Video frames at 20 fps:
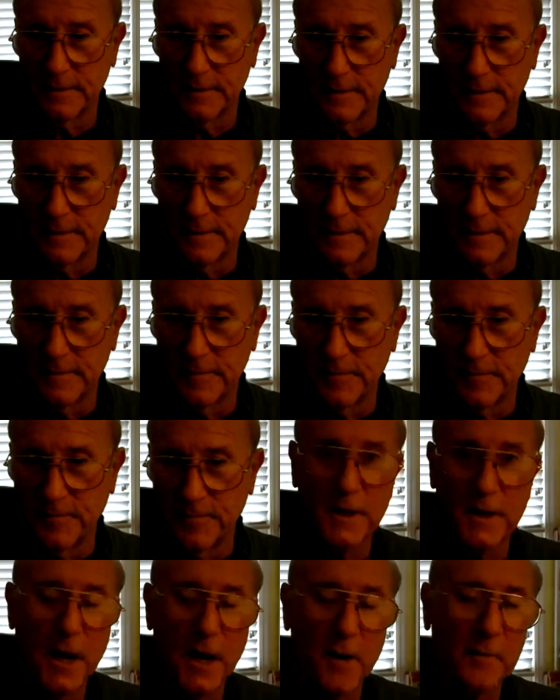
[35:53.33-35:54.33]
so that our
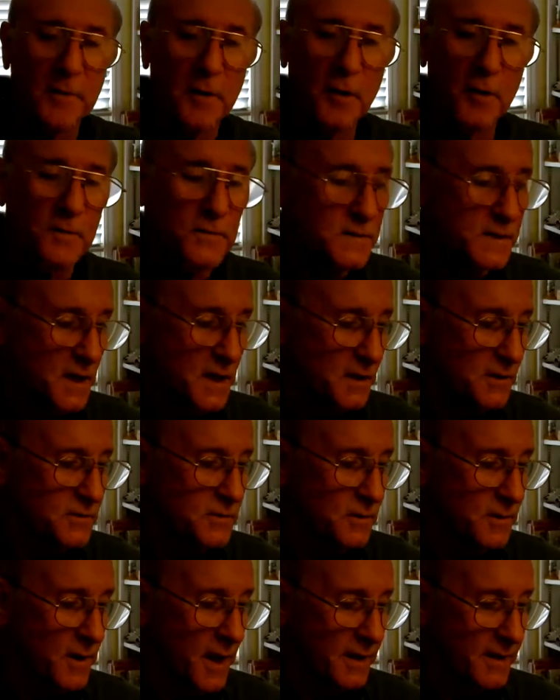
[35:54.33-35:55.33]
nerve cells are
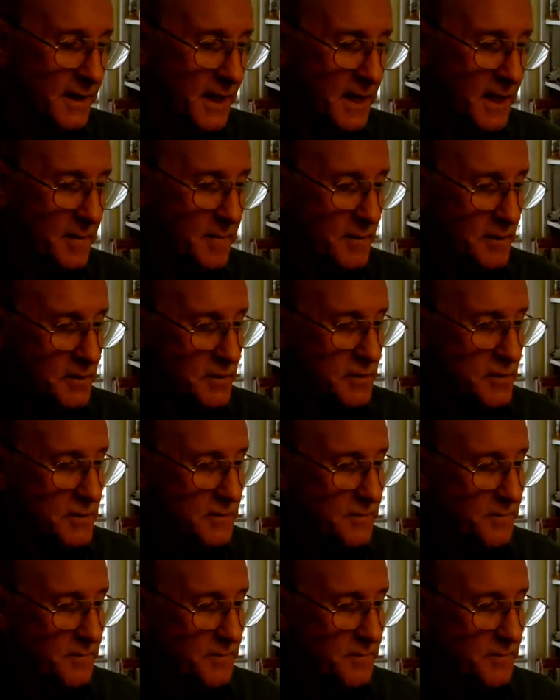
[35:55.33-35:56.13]
not damaged.